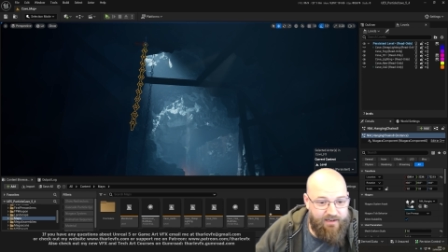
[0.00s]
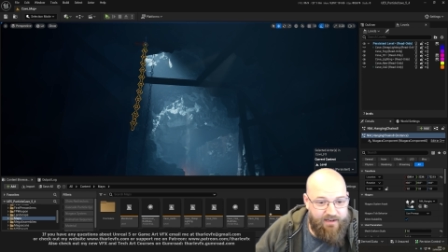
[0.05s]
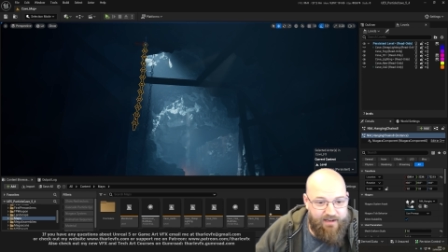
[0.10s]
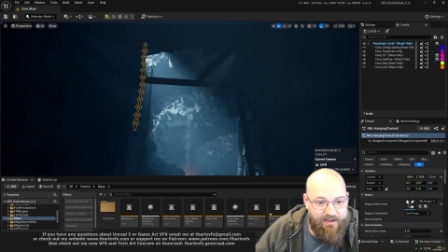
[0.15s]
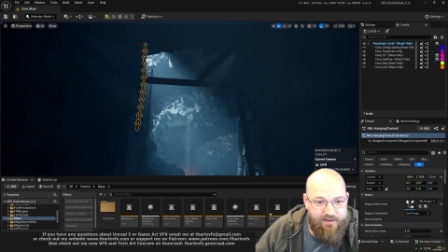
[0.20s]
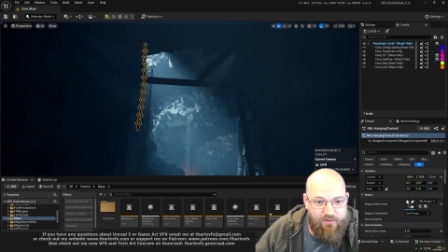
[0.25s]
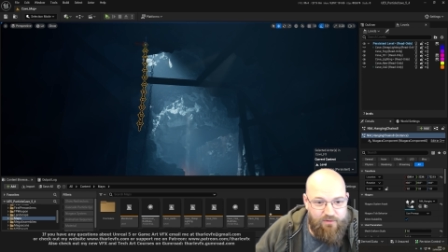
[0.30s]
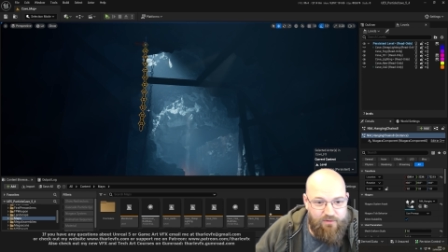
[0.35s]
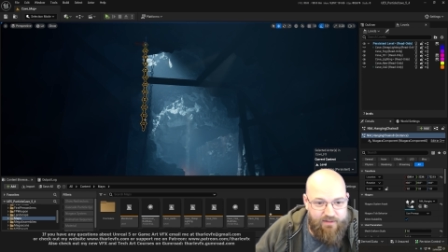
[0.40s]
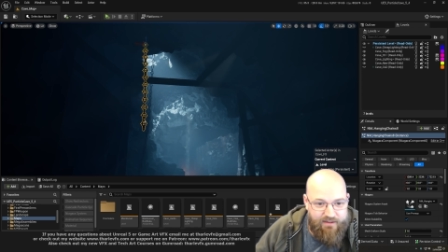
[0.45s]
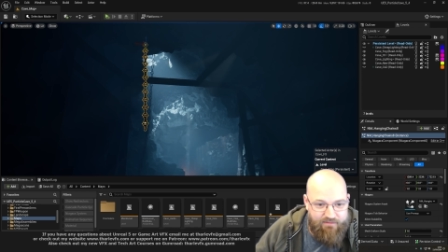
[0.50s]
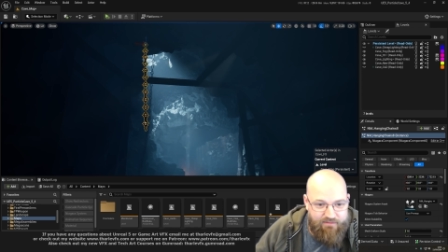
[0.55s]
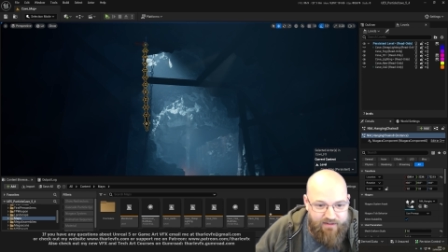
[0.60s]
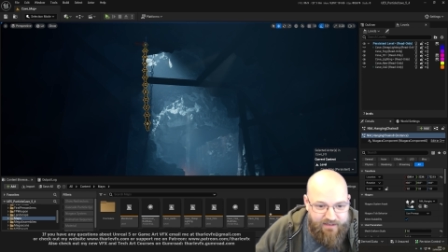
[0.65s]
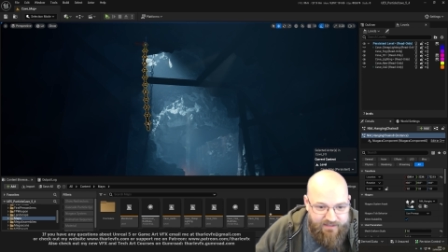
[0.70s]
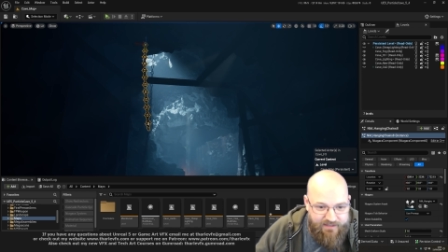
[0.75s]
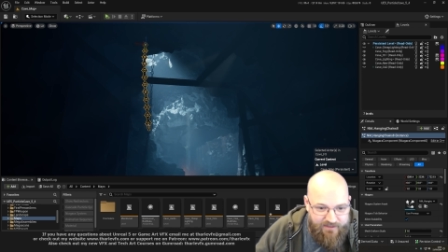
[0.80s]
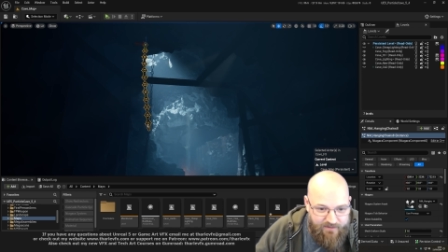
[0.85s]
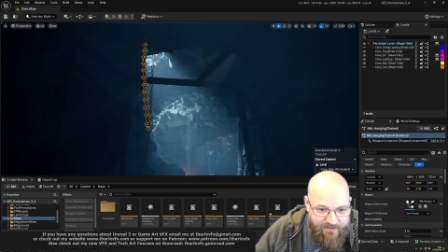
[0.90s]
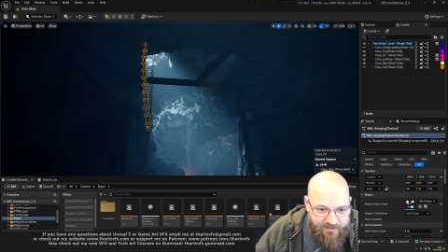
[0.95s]
And all they really
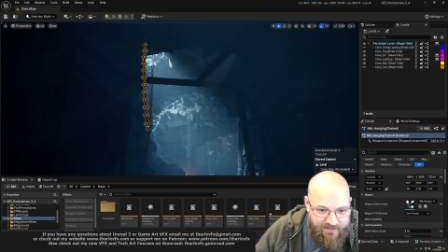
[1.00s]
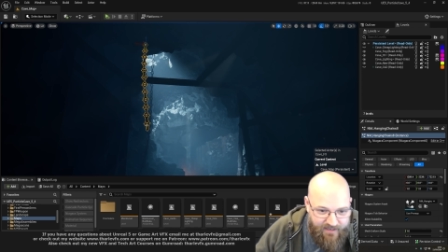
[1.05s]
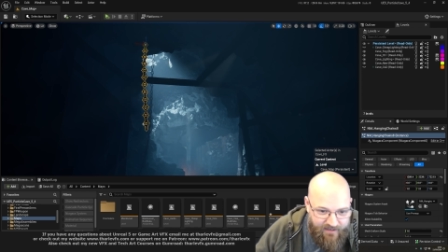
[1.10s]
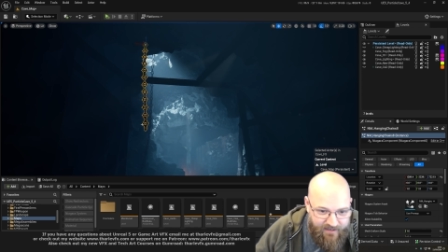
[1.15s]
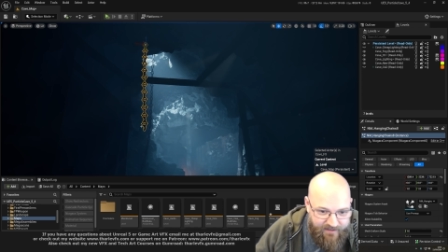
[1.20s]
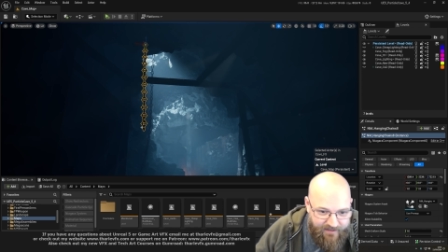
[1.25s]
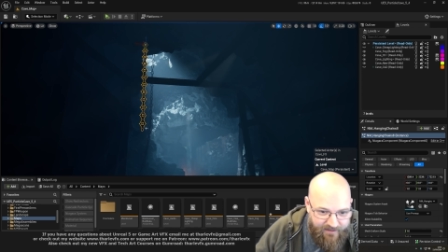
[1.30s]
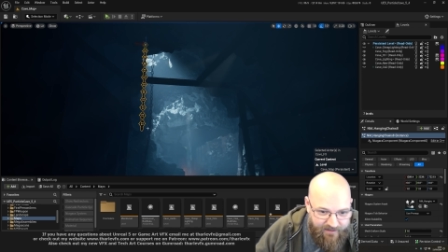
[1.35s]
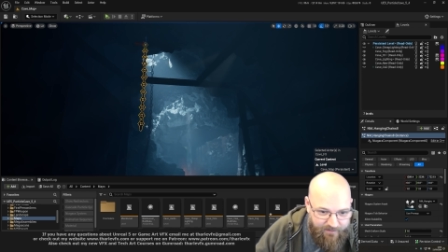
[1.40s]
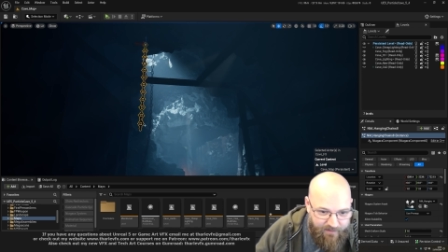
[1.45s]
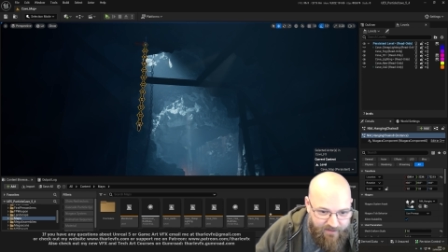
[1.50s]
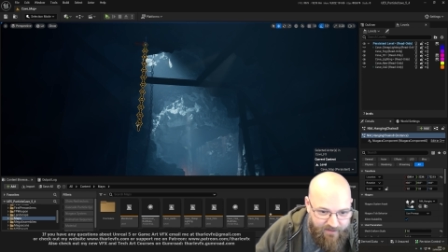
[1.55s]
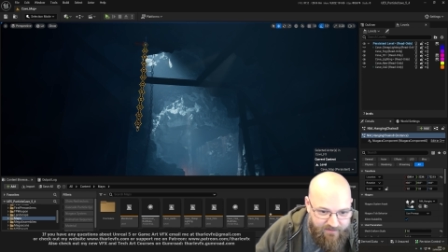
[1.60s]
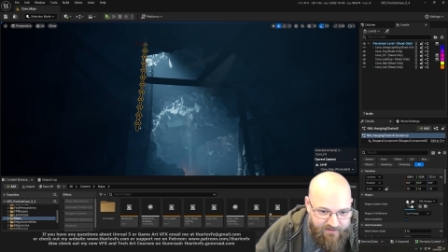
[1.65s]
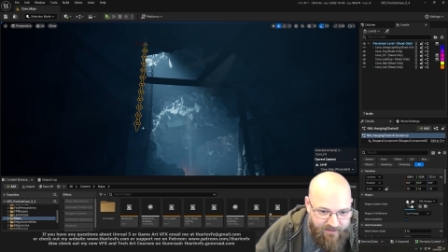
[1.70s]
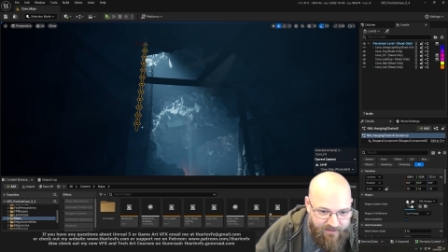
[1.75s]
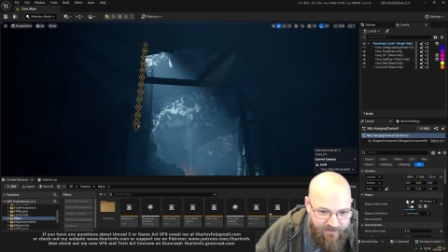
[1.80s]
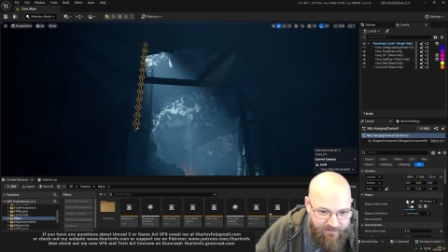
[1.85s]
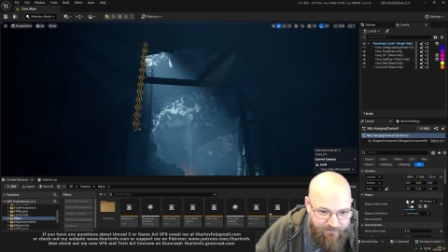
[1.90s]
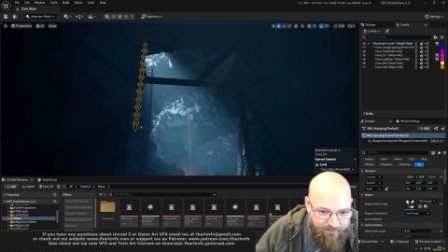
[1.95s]
do is get a little bit of
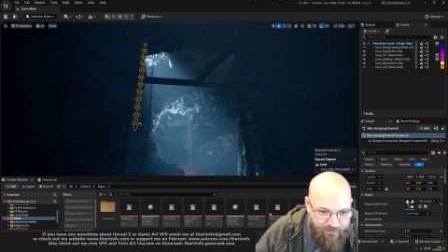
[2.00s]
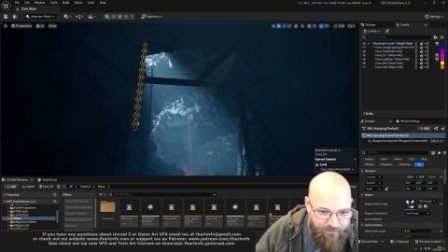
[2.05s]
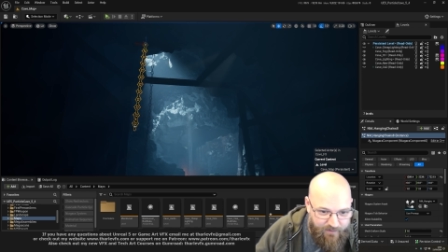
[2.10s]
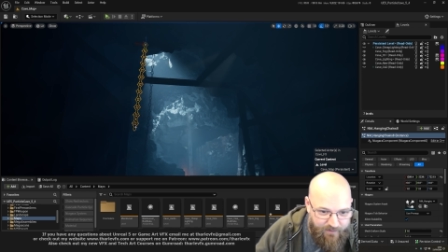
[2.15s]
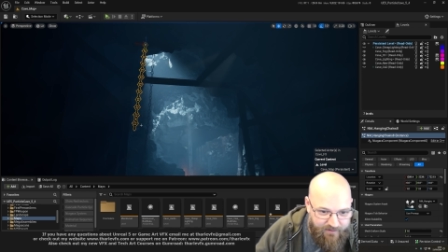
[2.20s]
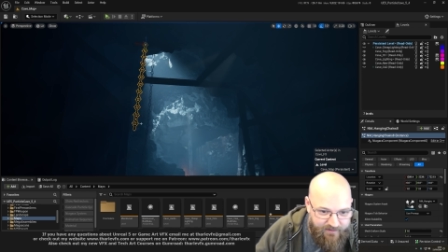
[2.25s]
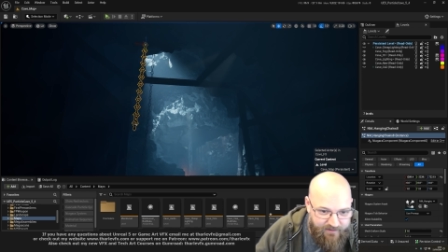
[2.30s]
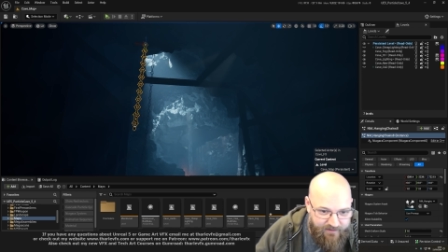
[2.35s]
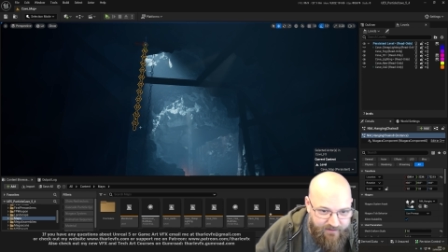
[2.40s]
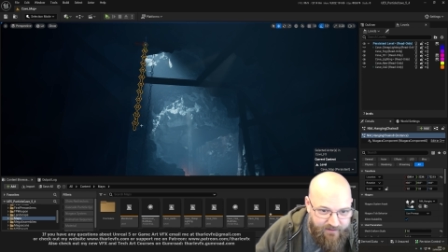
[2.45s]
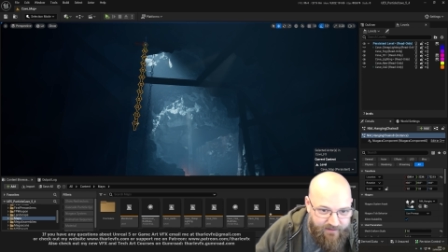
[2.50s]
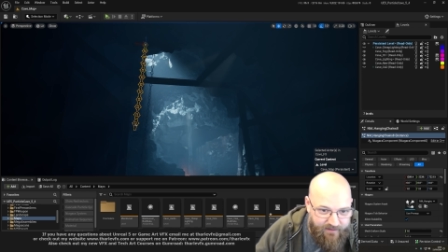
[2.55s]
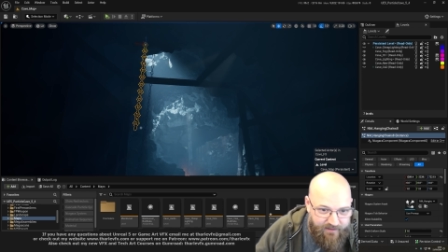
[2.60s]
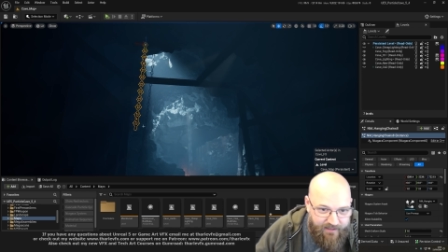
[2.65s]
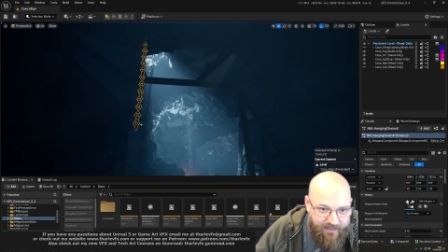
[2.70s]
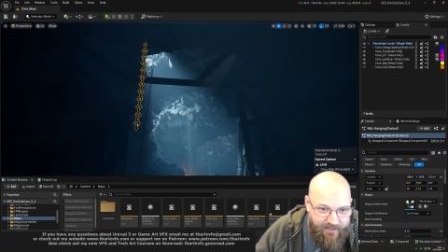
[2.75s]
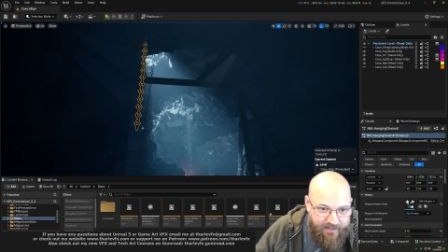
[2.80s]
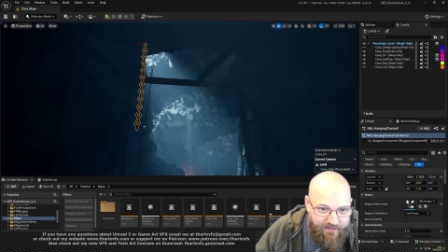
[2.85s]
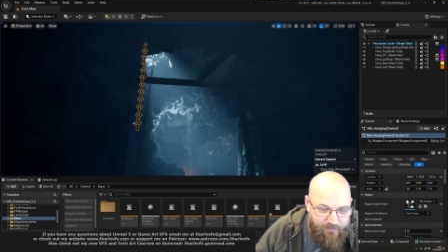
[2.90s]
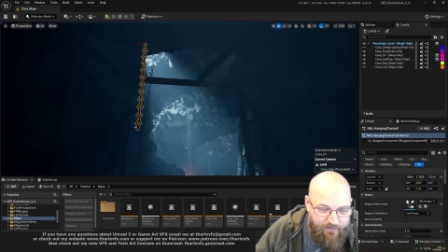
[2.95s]
subtle movement
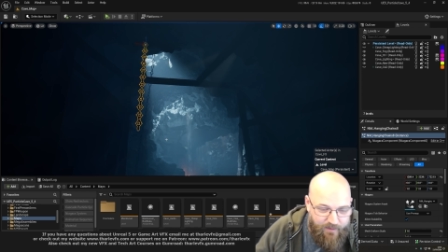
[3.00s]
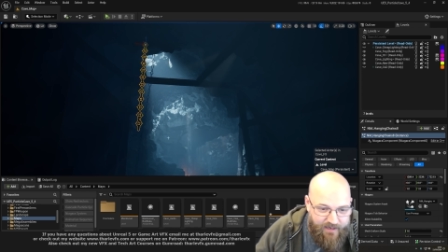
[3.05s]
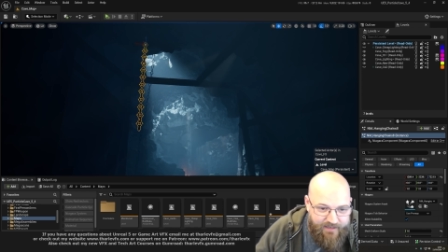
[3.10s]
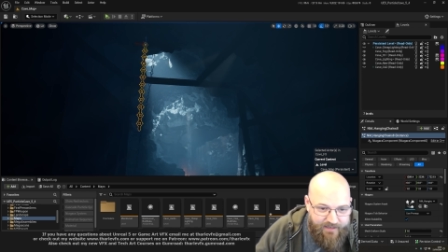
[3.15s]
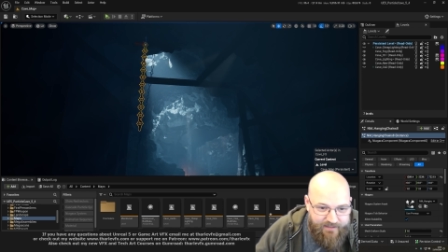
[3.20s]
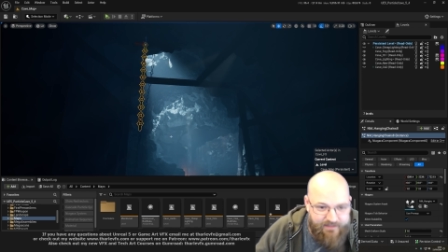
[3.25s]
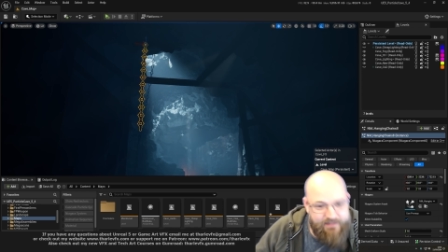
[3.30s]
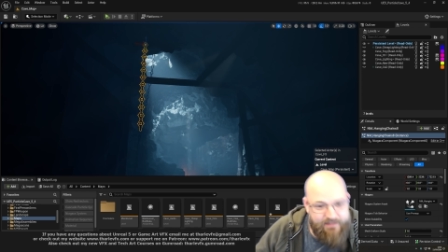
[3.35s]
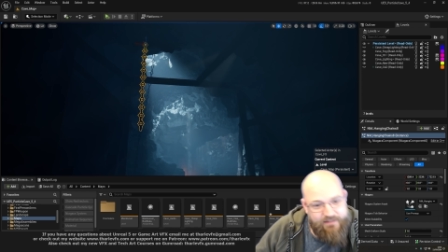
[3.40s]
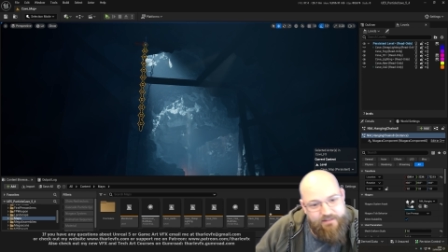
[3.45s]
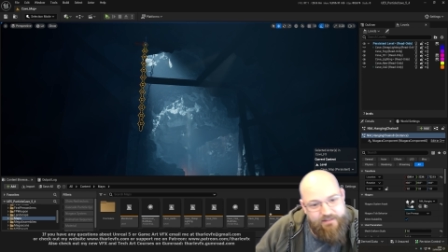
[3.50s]
in the wind.